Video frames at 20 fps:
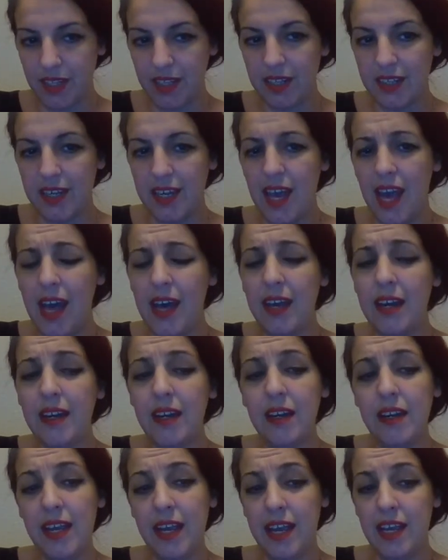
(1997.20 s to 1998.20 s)
he had
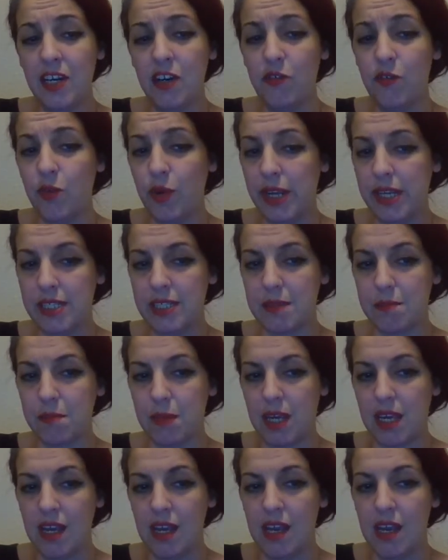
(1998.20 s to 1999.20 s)
a hand of raising
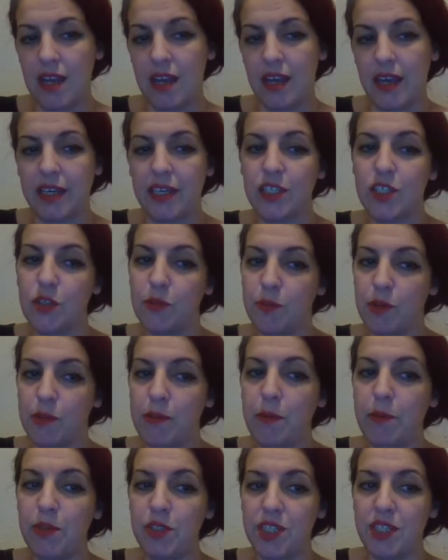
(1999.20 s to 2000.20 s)
me, and he
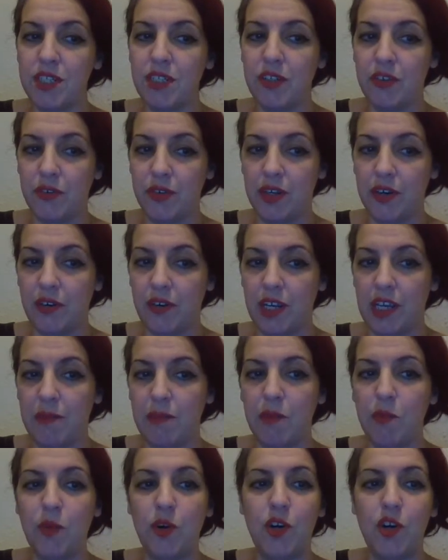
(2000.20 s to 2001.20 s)
supported my music career
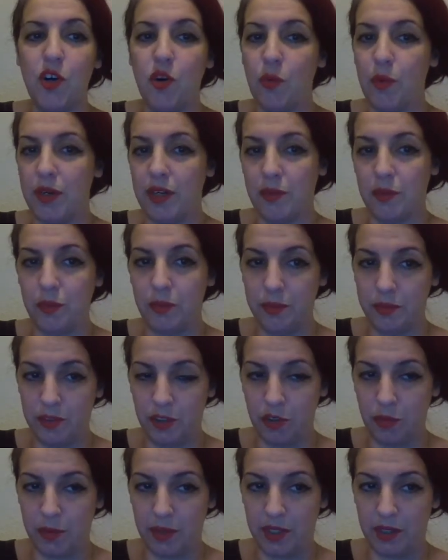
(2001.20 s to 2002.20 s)
even when nobody
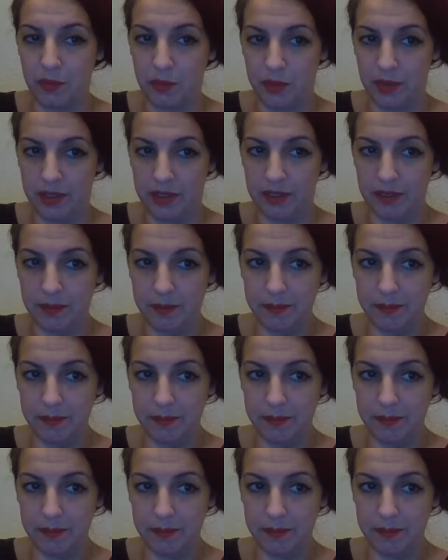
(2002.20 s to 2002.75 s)
would.